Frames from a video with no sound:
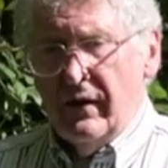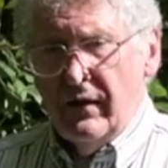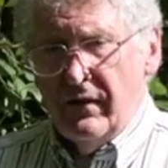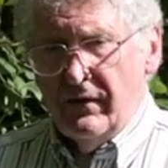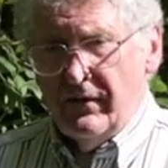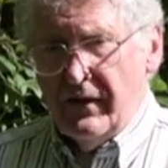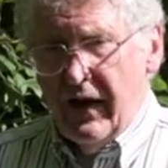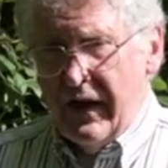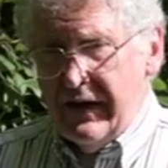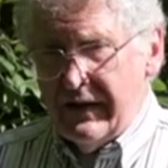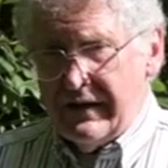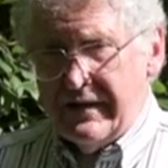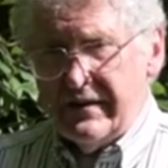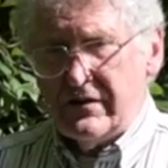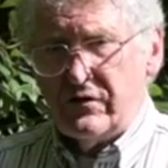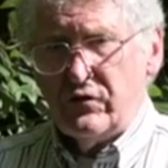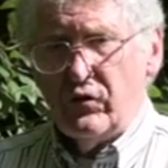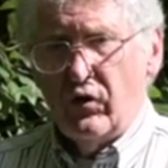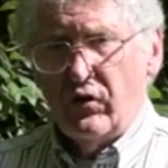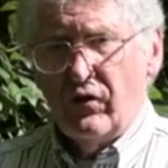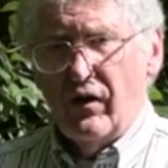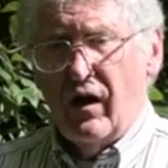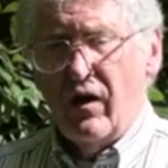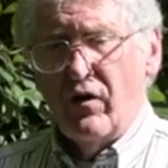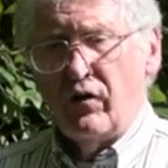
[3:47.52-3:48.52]
That is
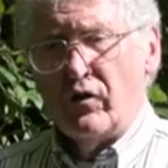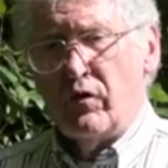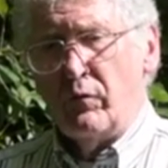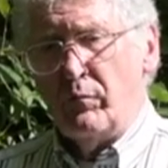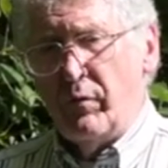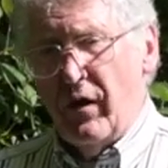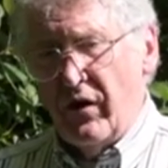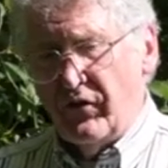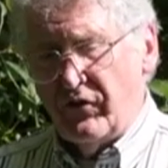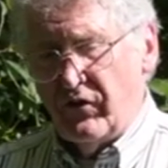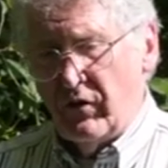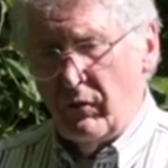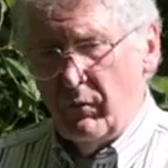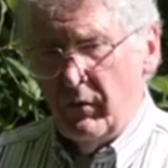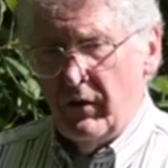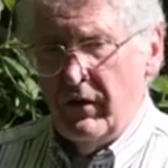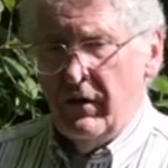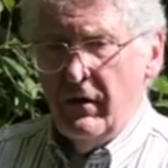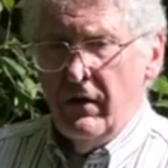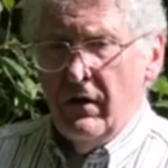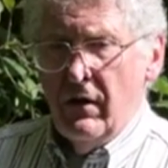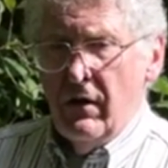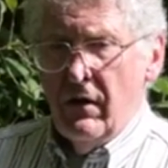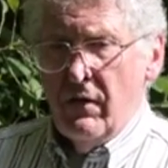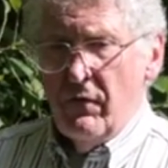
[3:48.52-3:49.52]
no longer possible
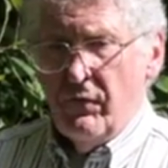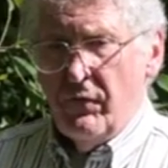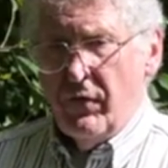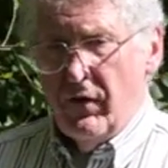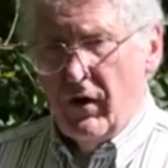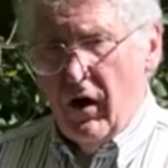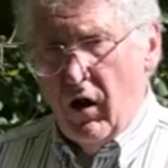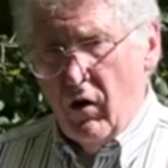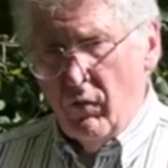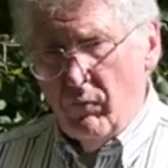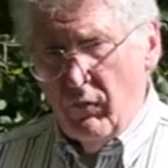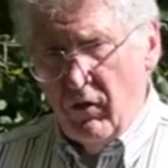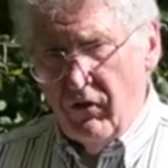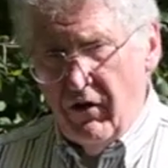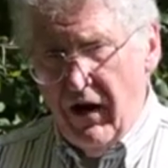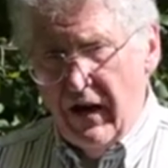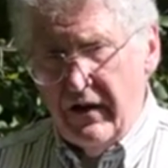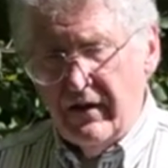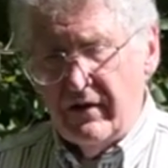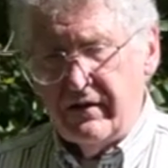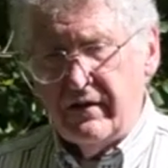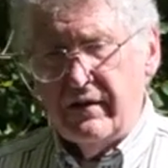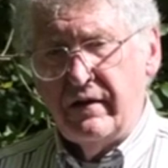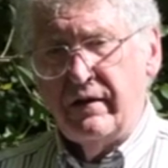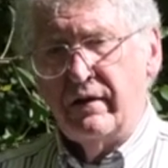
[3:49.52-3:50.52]
for our
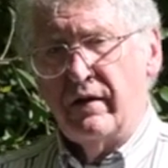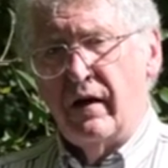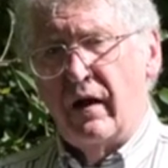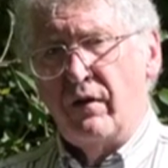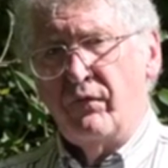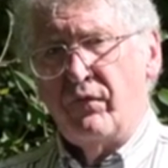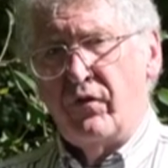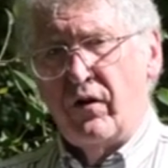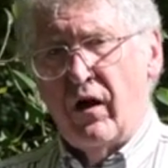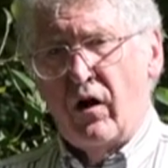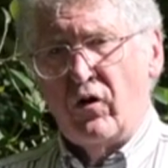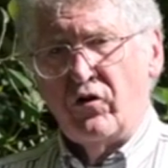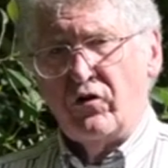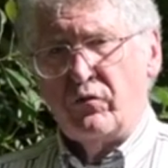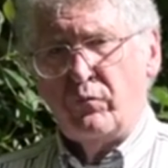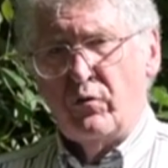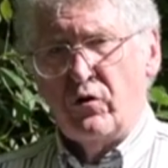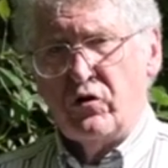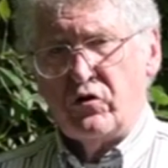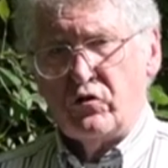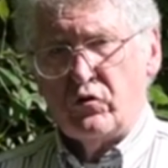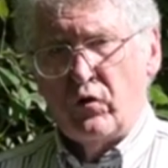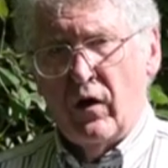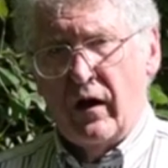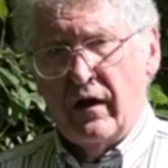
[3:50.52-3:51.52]
morality and for our
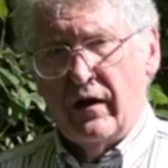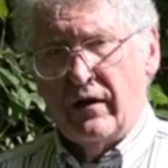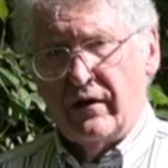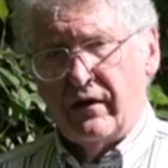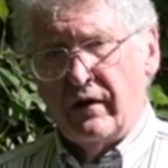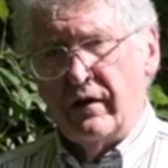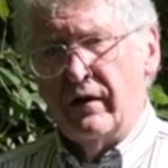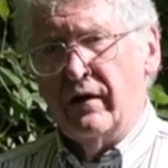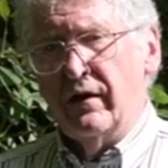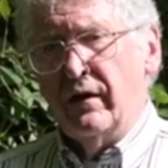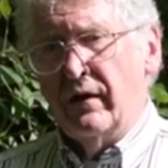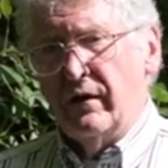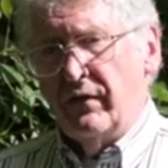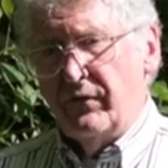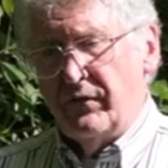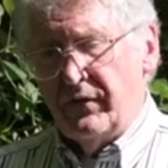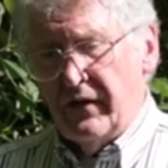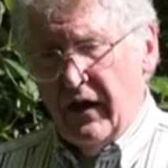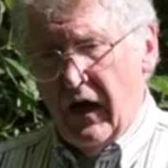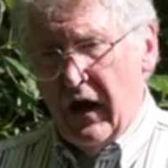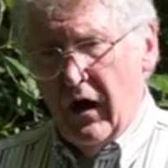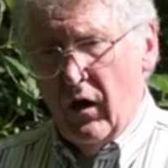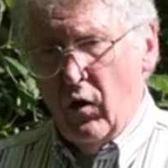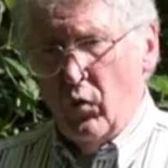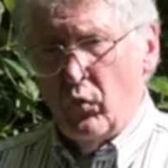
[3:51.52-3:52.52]
spirituality.
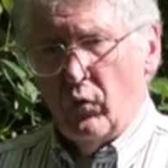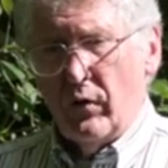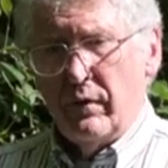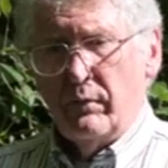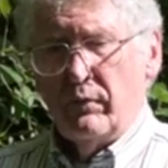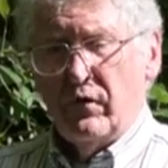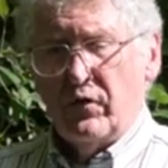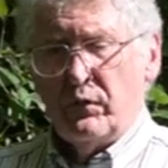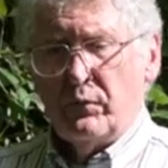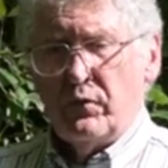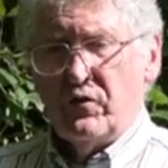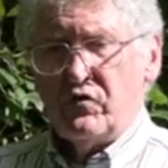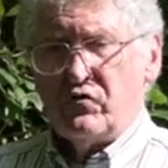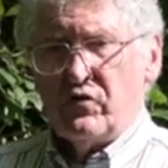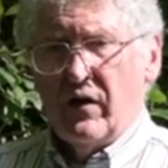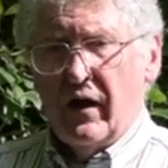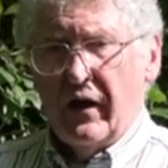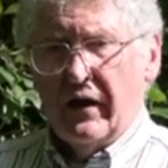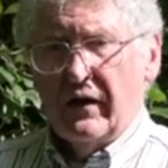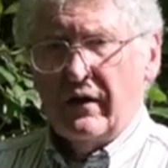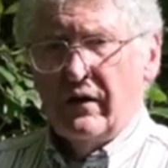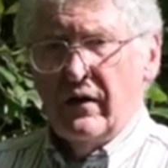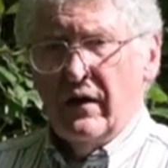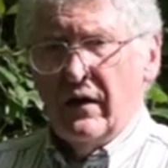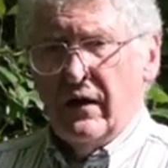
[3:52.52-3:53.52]
Now we must be
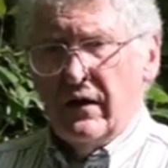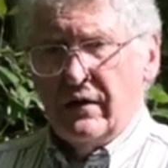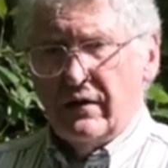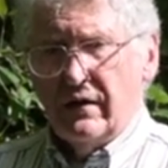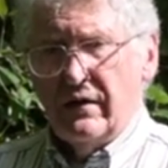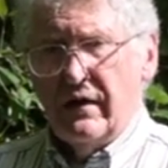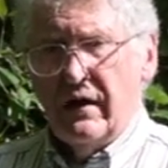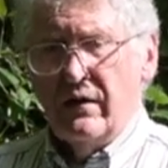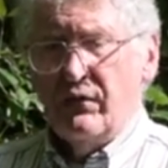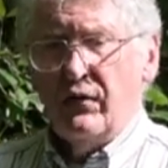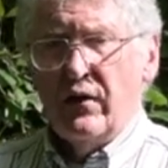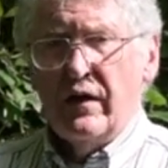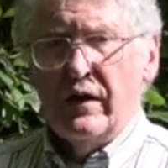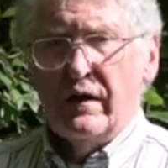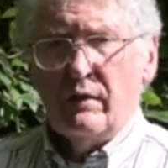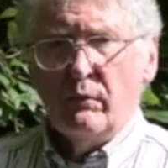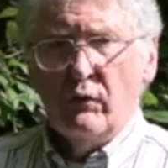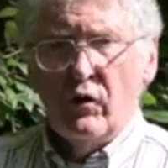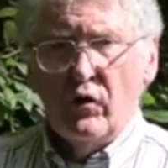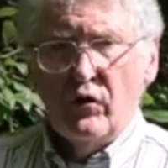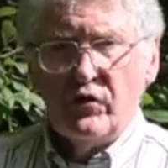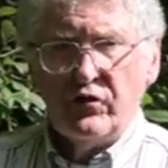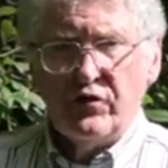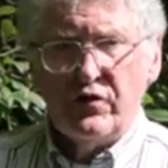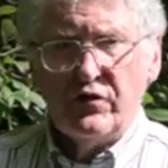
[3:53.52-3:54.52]
trying to live in the
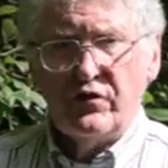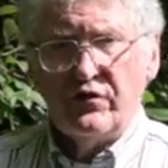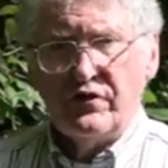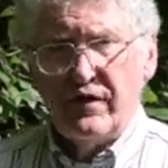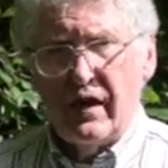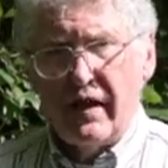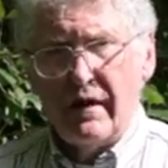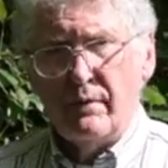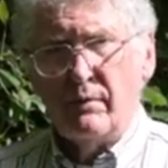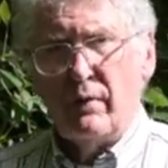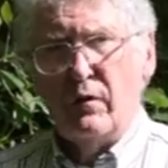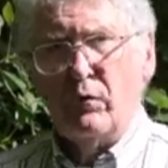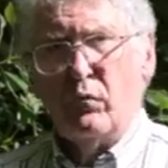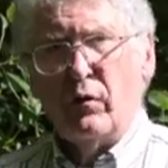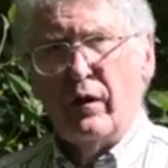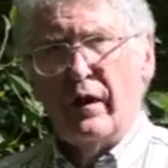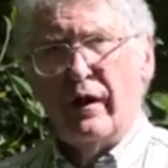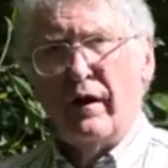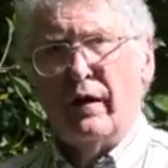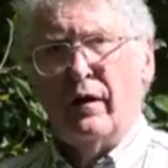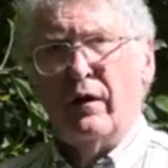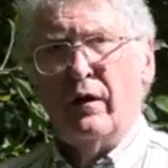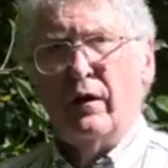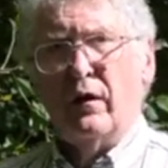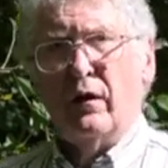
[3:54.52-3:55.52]
most sustainable
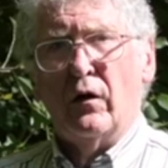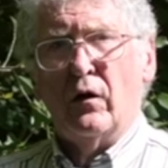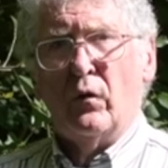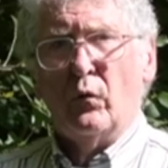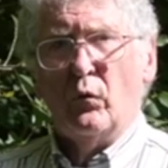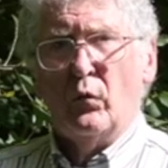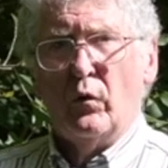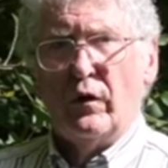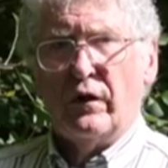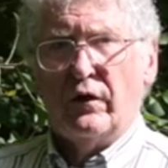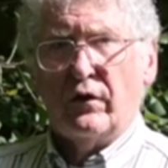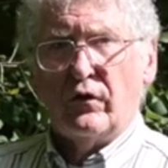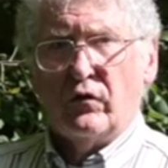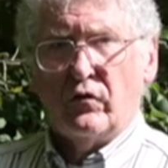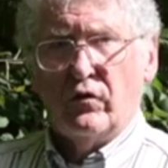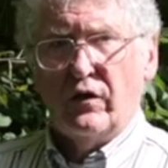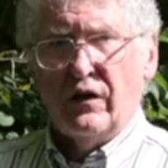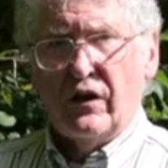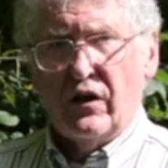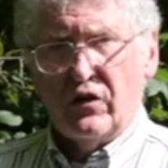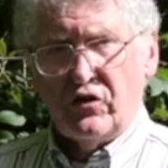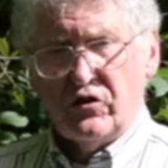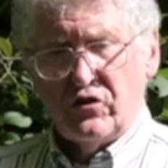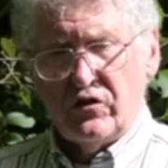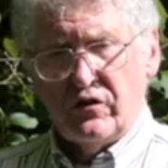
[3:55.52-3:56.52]
way with
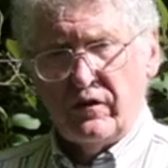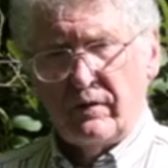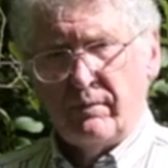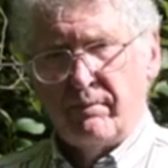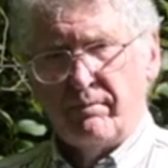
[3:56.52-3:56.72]
creation.